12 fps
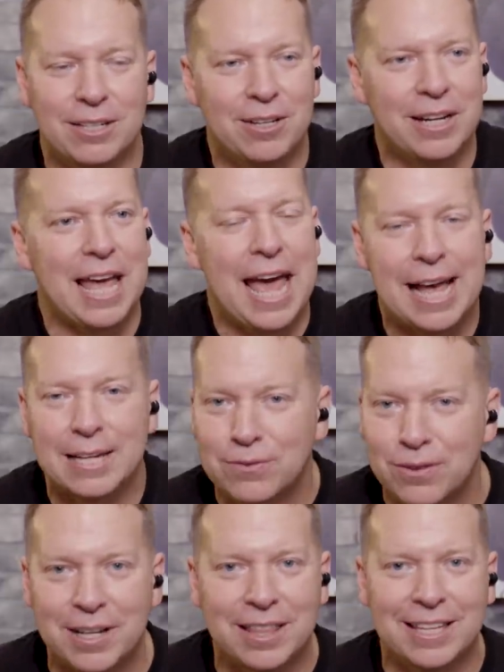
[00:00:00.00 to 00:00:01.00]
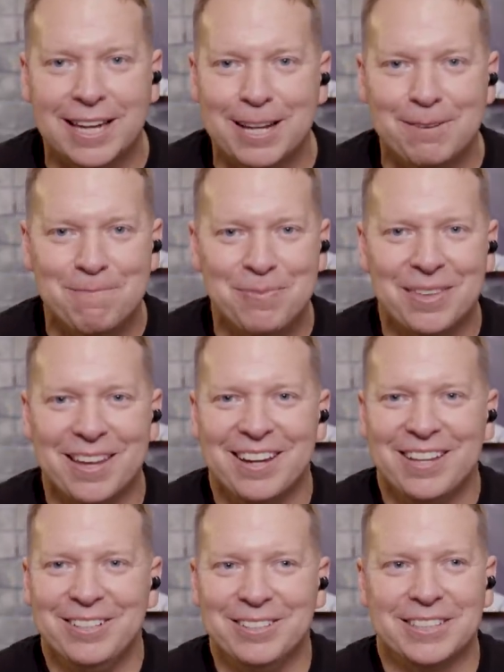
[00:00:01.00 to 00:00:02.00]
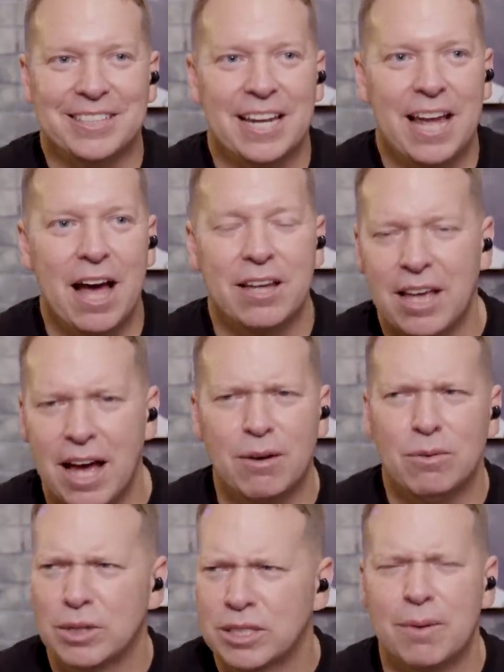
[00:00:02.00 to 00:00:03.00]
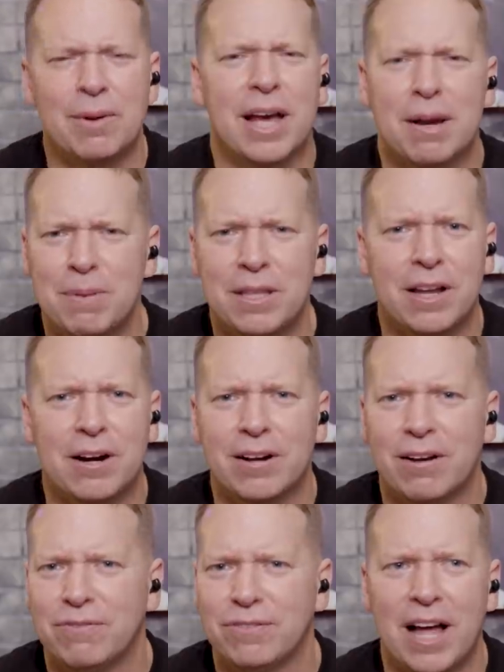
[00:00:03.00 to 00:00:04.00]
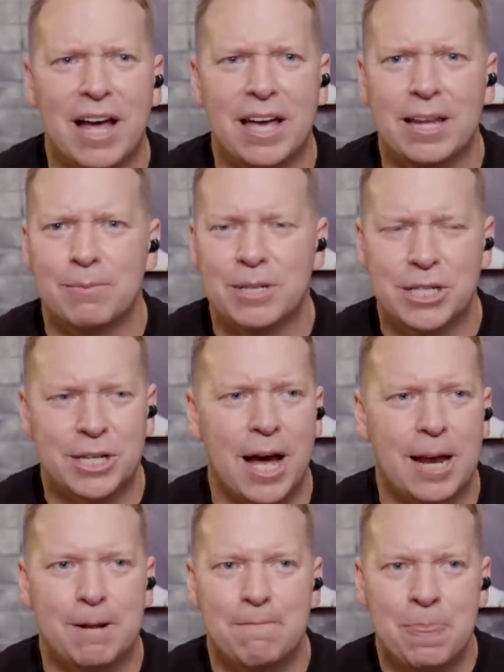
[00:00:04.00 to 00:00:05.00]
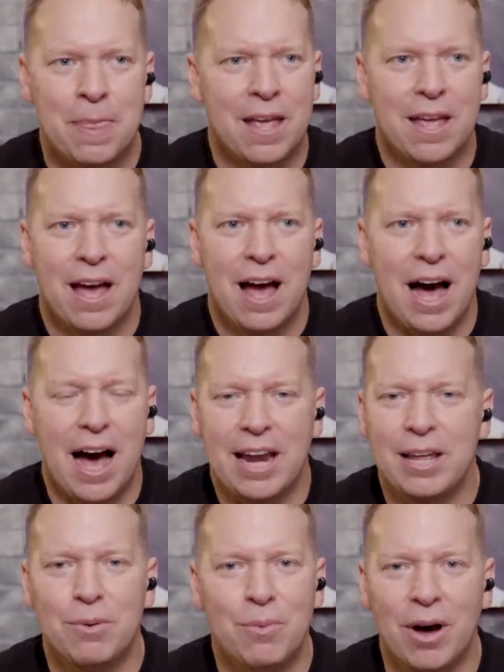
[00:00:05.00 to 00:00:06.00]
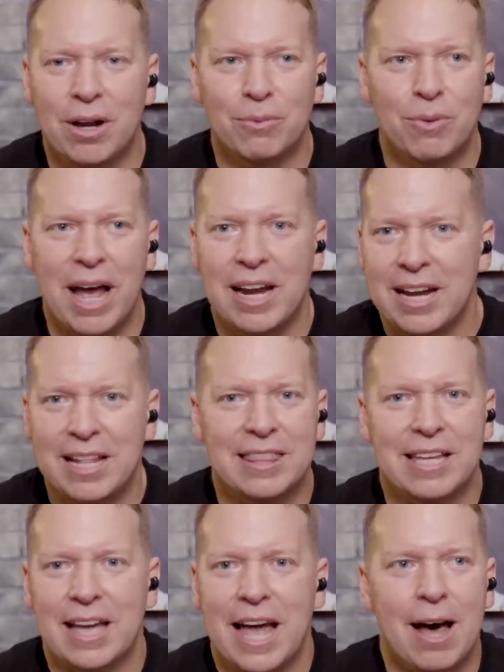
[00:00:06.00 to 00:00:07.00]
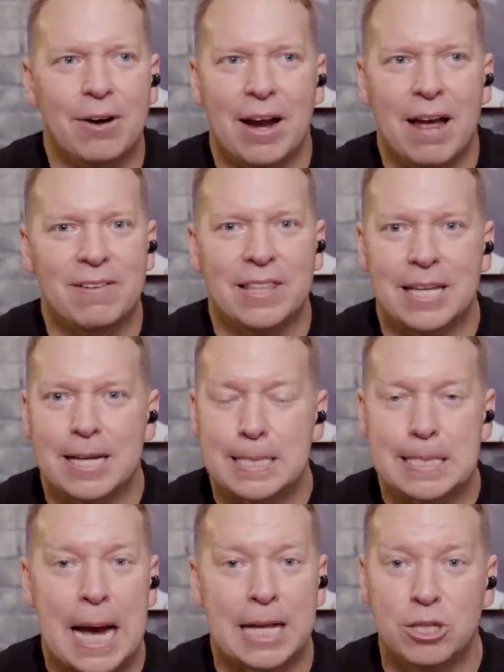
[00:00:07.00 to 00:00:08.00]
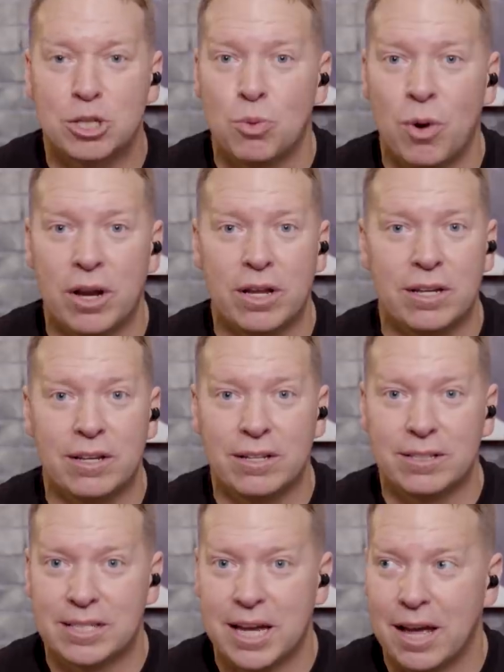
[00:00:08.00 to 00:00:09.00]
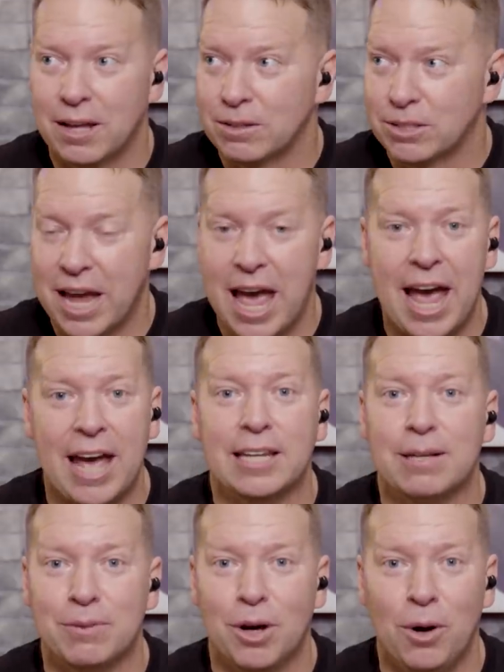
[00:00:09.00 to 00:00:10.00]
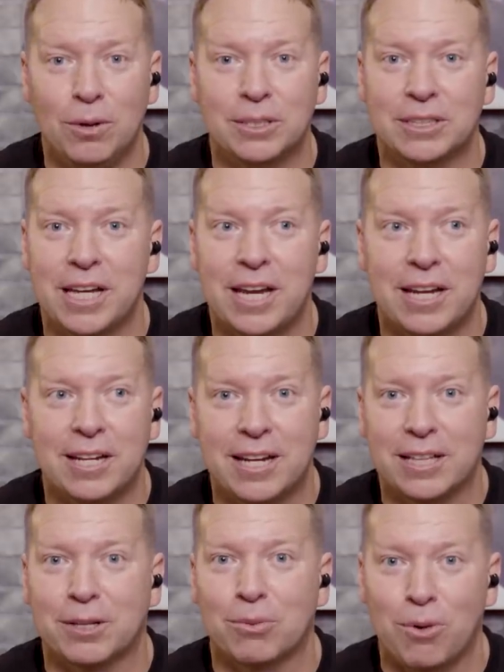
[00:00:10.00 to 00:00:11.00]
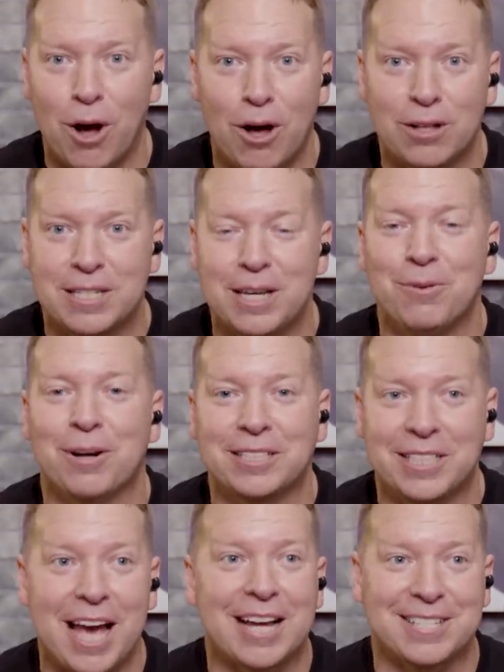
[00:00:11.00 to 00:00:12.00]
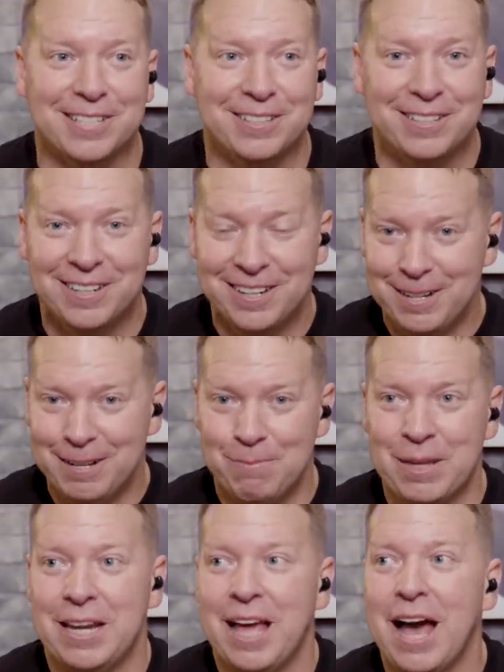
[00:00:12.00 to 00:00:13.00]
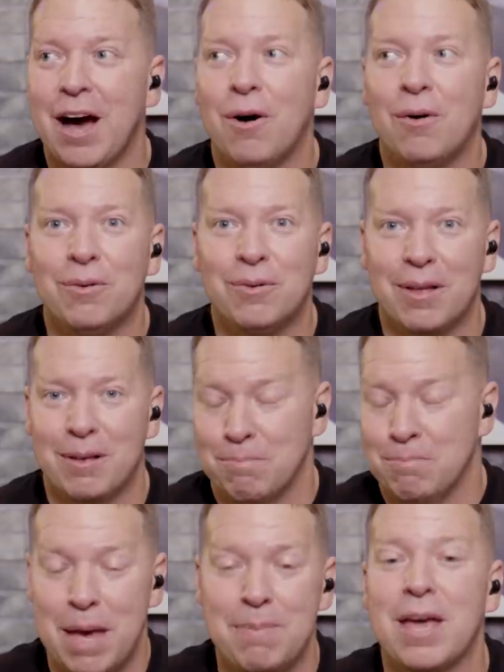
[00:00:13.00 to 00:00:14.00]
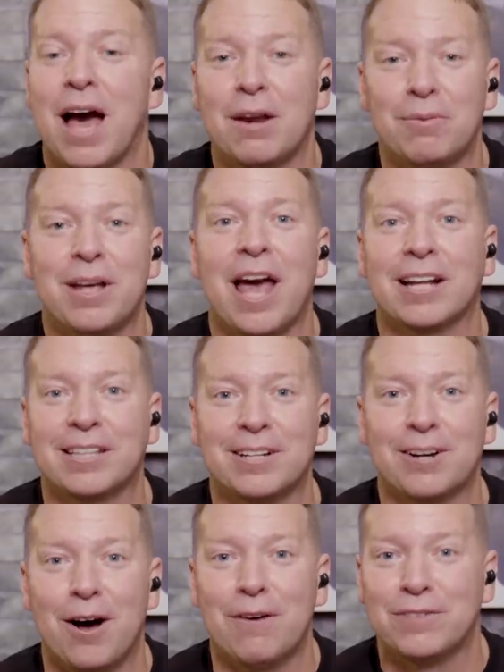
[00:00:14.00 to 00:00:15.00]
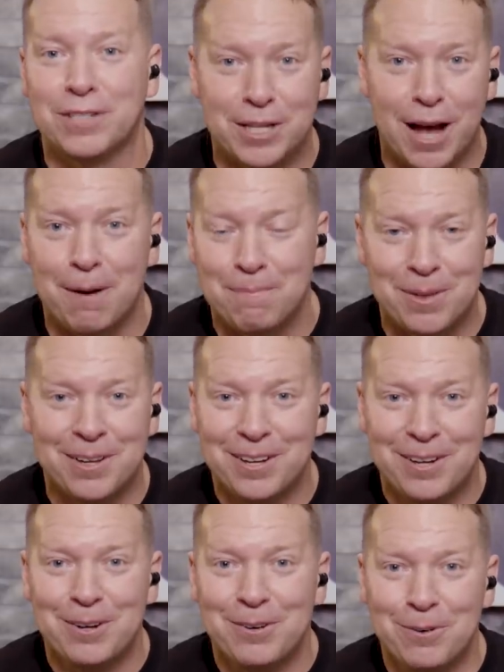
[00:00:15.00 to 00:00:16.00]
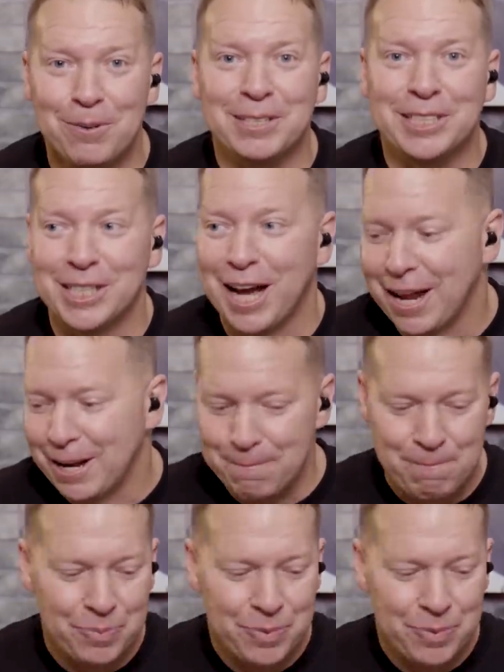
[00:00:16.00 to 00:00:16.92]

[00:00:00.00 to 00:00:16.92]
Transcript: You didn't ask for anything. You just said, hey, yeah, what time do I got to be there, and I'll fly in, and we shot it. I didn't want to write anything out or have anything because I just wanted to, to ad lib the whole scene and get the raw Tijuana Jackson and how maybe I'd react in a coffee shop when we shot it.